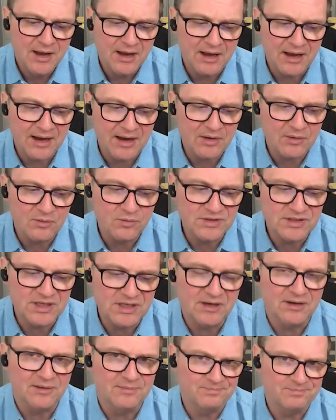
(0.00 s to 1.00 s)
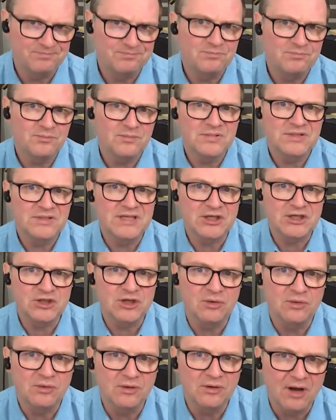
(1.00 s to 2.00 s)
I was at a
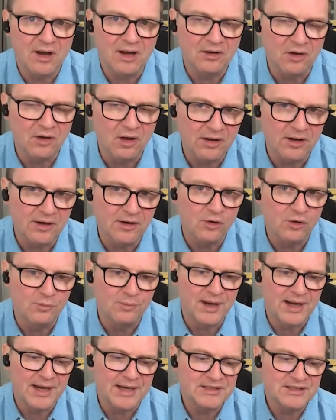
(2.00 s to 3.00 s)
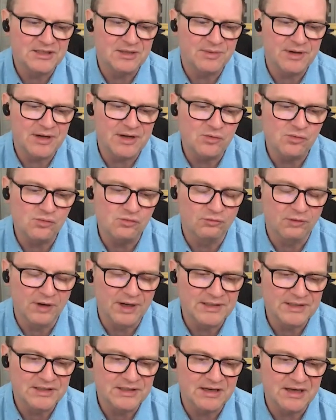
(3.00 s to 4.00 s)
session not long ago by somebody who
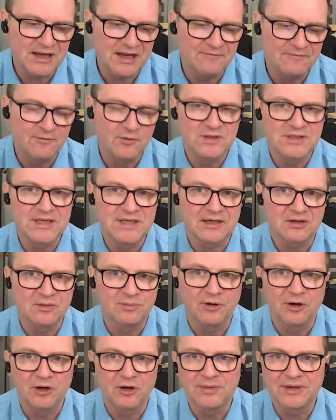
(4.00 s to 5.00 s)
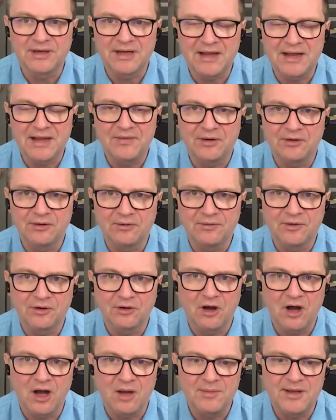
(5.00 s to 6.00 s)
runs an infosec department, and their
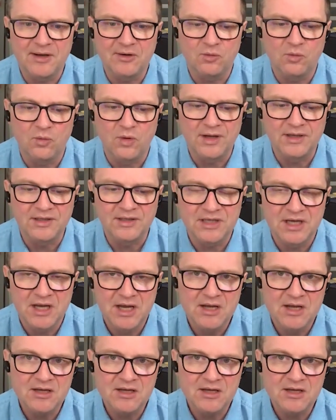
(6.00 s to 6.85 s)
comment was,